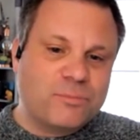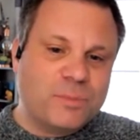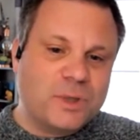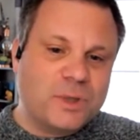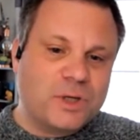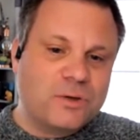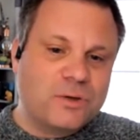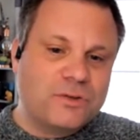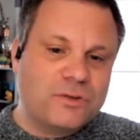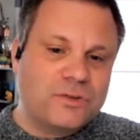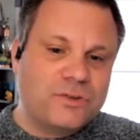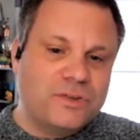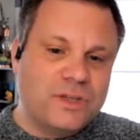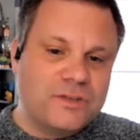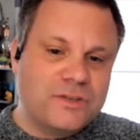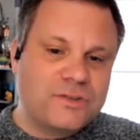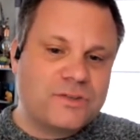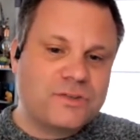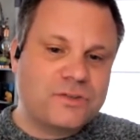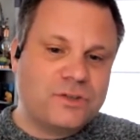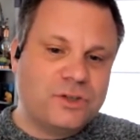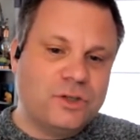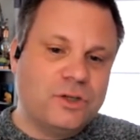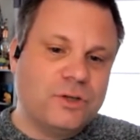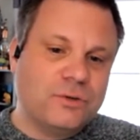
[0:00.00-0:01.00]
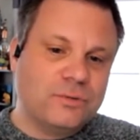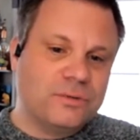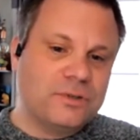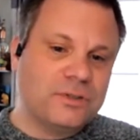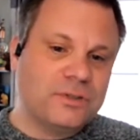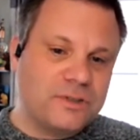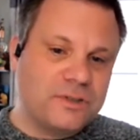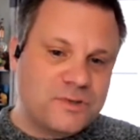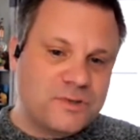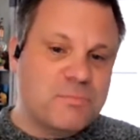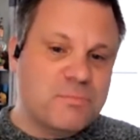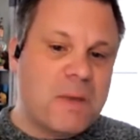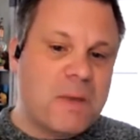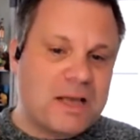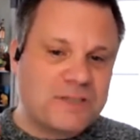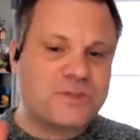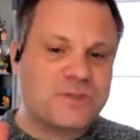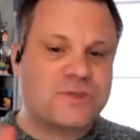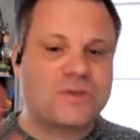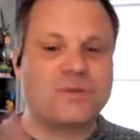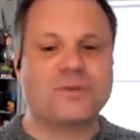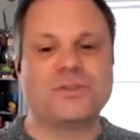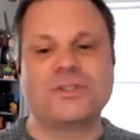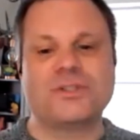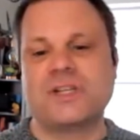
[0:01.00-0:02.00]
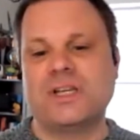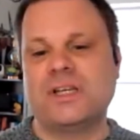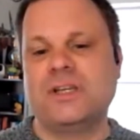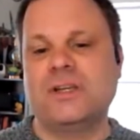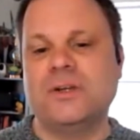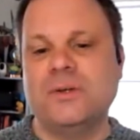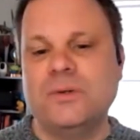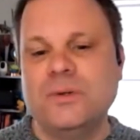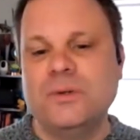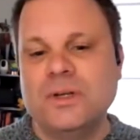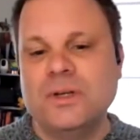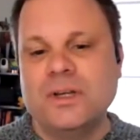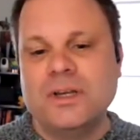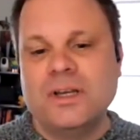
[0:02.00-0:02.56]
because this must continue.